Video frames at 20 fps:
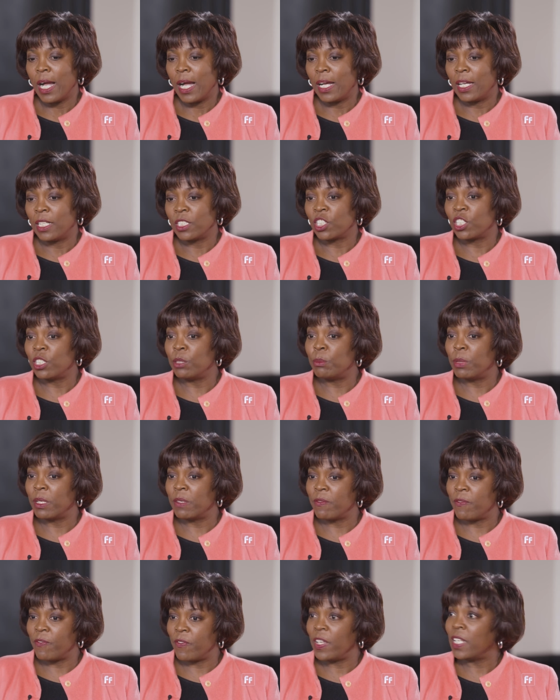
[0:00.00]
Uh, she'd
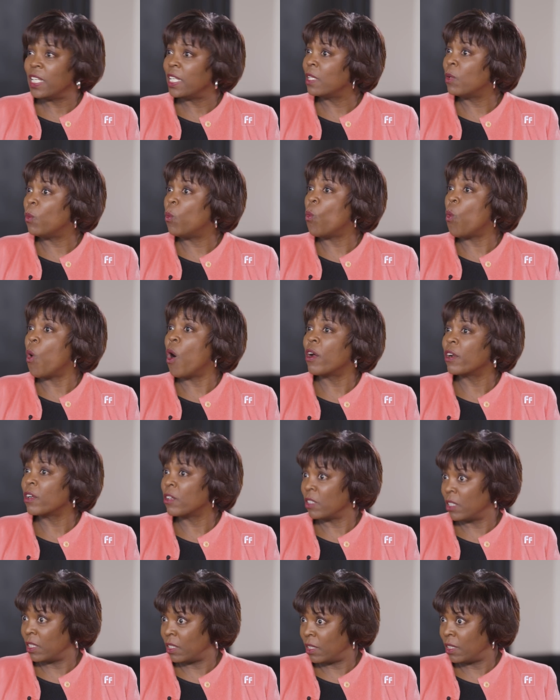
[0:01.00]
been feeding them
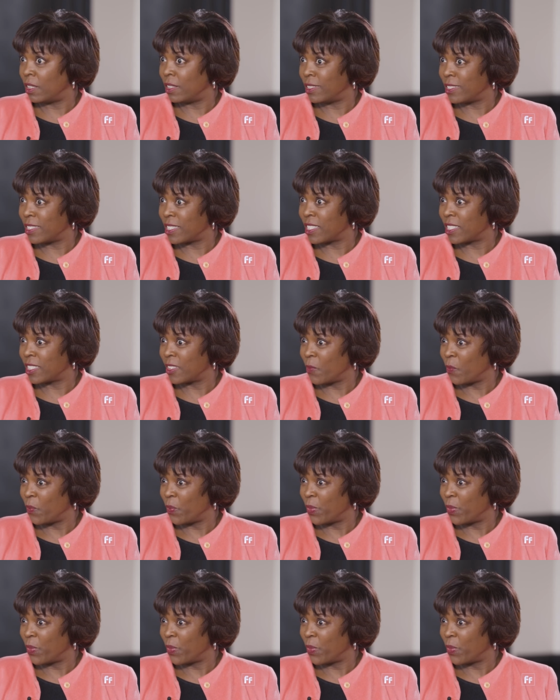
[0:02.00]
water lilies